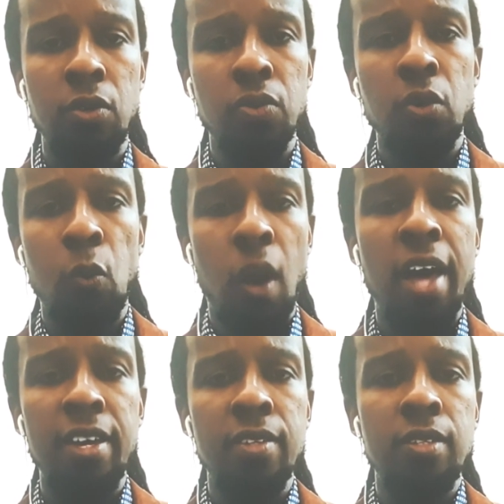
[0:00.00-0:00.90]
So
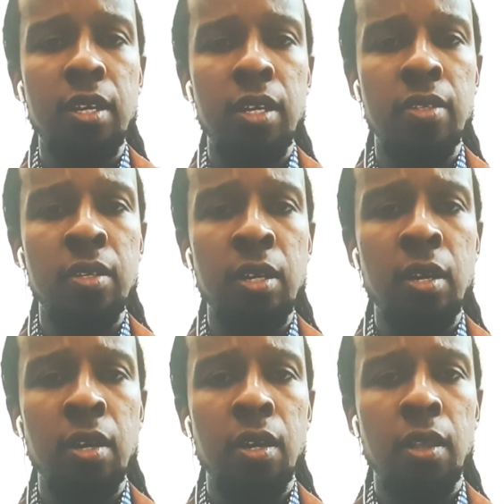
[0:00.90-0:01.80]
why is it
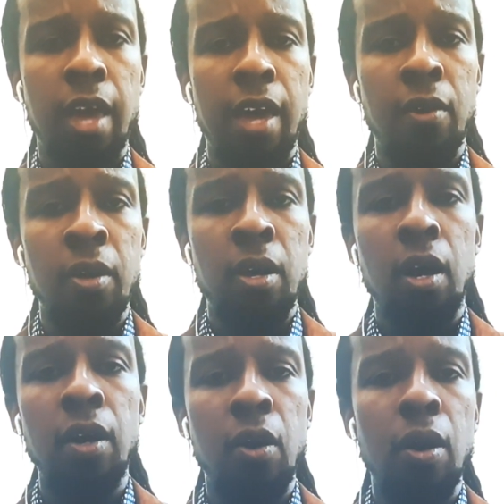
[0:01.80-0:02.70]
that
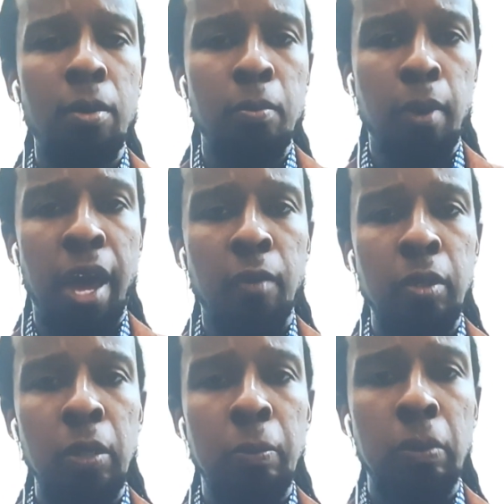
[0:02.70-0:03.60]
unarmed black
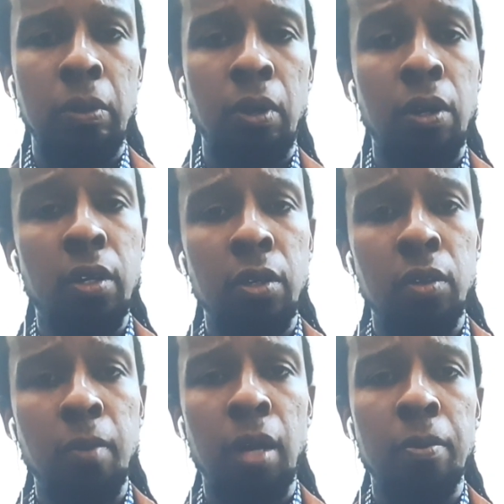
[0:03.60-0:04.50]
people are
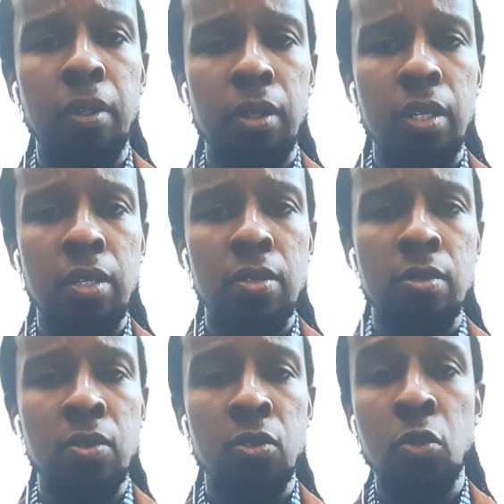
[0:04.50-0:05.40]
killed by
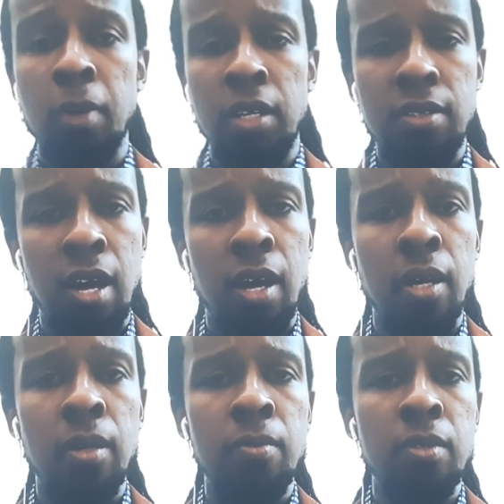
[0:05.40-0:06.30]
police too many
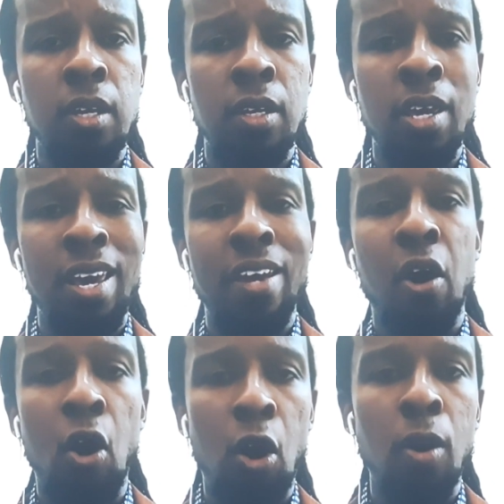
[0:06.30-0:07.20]
times
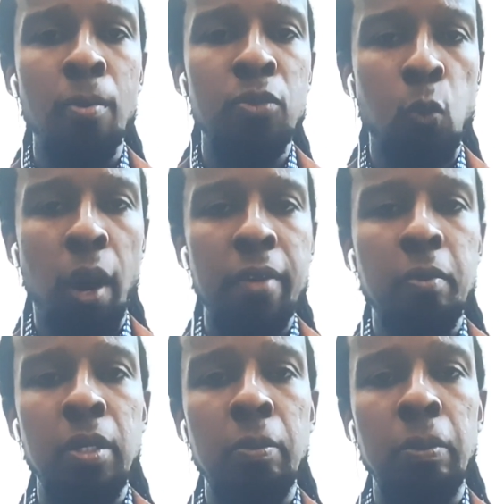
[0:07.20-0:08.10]
and armed
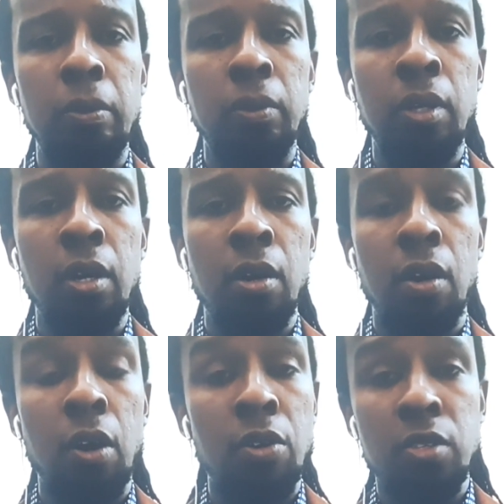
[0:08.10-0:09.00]
white people
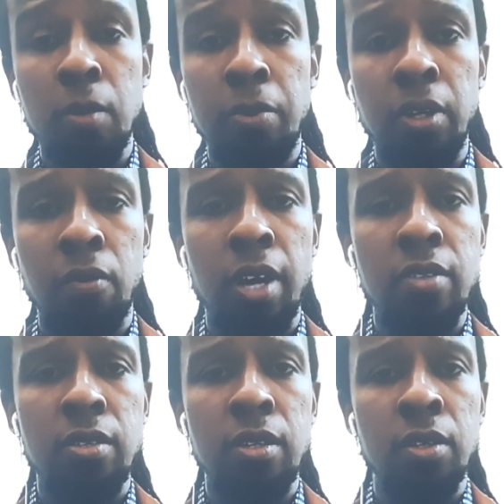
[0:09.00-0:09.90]
are simply
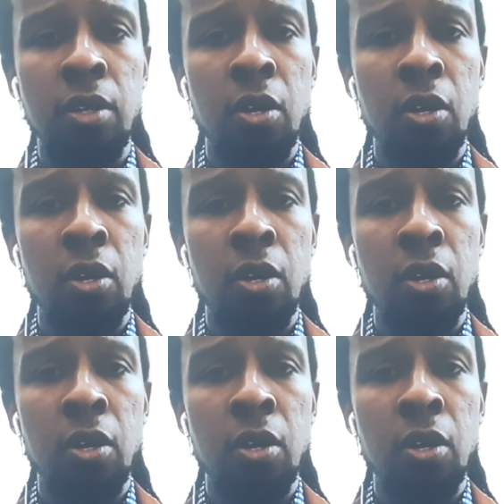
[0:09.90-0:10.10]
arrested?